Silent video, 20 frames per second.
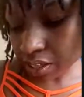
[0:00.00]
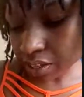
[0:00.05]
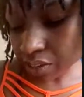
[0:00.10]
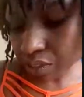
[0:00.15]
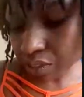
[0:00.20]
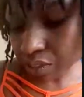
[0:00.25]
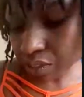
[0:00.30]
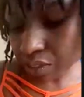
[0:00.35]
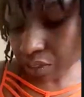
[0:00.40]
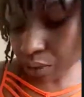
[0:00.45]

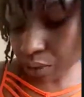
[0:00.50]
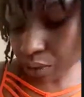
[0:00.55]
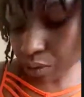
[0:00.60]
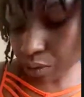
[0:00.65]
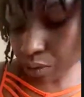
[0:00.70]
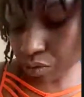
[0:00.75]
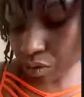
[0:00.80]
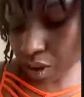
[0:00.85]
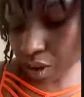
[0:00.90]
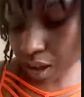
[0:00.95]
to
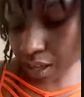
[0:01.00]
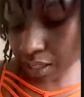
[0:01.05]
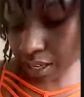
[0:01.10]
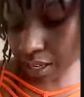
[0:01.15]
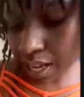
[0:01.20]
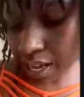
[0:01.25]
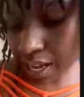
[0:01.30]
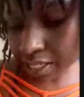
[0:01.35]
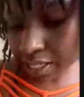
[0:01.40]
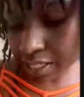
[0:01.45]
draw
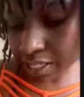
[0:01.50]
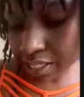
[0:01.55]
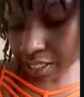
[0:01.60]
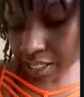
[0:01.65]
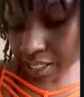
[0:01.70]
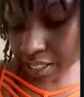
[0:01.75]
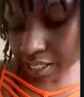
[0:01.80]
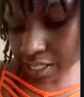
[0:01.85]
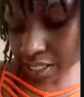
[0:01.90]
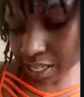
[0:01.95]
lines
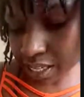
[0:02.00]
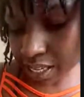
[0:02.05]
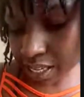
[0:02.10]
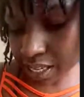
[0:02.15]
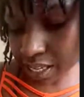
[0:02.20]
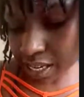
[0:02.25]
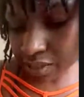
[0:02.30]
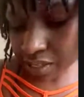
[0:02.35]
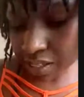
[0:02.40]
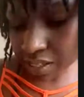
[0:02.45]
just to get
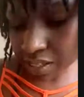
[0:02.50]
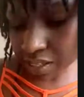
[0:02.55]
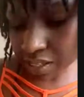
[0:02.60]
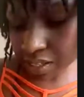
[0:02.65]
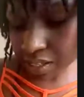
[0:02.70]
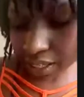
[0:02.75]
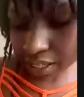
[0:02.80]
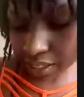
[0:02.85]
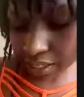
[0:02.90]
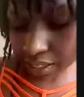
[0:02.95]
out to the
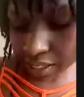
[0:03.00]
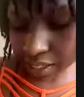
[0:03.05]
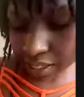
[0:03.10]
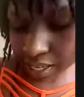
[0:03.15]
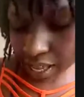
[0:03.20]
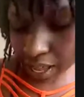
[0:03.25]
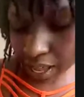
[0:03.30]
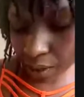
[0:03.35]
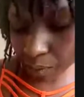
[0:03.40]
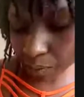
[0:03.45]
end.
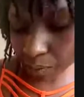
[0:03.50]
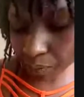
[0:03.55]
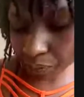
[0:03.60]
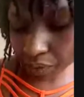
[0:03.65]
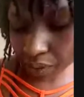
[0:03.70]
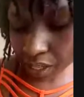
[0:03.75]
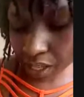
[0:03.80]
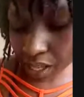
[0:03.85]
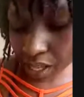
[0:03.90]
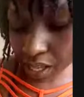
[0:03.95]
Now,
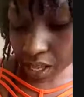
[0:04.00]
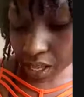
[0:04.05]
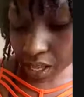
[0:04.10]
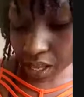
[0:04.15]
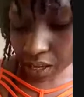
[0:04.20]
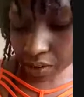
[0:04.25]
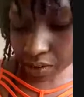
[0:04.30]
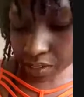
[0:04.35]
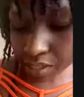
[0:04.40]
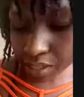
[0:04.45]

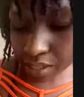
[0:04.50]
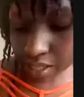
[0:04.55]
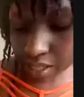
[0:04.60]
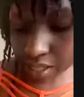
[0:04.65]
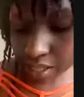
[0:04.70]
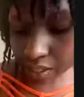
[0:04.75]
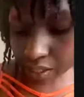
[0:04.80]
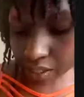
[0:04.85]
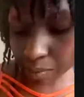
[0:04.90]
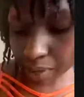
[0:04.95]
here's the
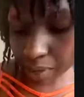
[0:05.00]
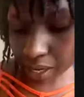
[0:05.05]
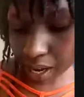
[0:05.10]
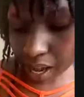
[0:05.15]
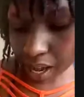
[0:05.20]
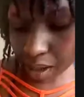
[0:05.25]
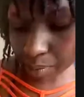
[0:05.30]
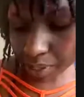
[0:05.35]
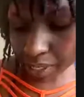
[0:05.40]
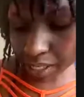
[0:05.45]
thing. No matter
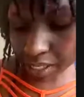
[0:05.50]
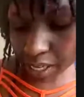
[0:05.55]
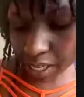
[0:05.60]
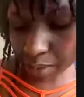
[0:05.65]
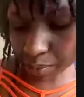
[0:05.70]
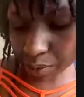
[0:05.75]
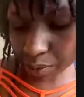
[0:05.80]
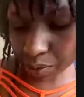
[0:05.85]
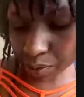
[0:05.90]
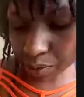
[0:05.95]
how many
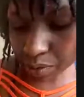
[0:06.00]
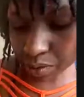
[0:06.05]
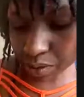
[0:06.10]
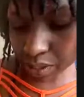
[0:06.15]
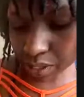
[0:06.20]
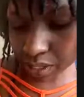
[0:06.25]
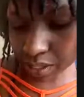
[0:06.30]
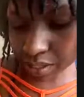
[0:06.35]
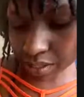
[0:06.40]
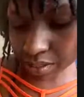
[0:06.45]
times you do
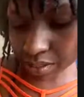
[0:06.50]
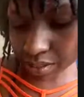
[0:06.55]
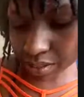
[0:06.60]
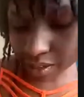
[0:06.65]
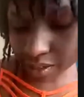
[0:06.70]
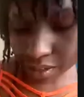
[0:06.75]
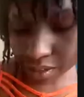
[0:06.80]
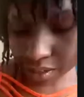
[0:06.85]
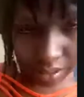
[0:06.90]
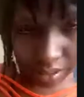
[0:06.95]
this,
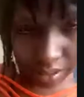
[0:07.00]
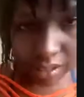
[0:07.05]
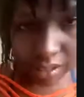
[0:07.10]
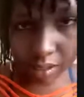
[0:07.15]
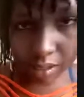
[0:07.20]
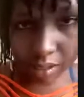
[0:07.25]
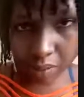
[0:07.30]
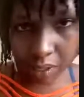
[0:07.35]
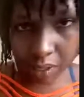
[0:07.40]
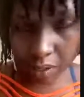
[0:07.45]
it's going
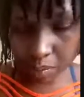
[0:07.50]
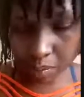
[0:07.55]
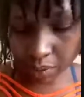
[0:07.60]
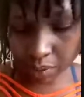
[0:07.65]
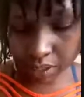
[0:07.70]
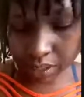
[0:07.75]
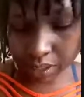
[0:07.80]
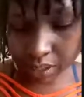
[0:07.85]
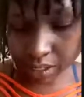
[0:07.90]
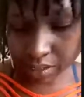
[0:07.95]
to be
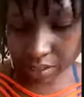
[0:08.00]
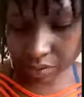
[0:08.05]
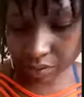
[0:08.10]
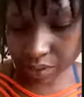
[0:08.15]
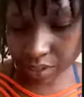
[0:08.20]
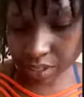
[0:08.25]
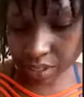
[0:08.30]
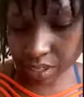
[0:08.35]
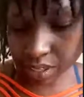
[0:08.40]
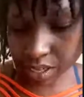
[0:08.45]
completely
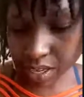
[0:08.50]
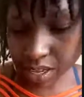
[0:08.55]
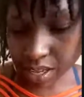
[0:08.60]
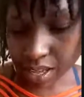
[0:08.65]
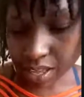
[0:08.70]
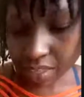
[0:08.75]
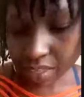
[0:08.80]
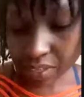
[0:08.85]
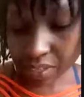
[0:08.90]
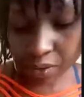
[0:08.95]
different.
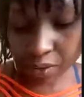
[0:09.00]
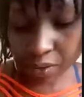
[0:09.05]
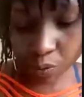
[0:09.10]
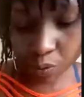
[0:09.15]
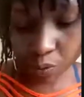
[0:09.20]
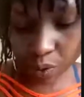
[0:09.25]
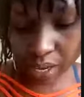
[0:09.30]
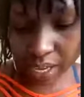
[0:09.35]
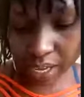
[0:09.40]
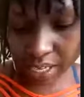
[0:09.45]
There's
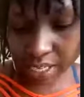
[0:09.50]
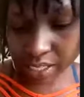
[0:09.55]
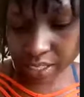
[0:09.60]
ways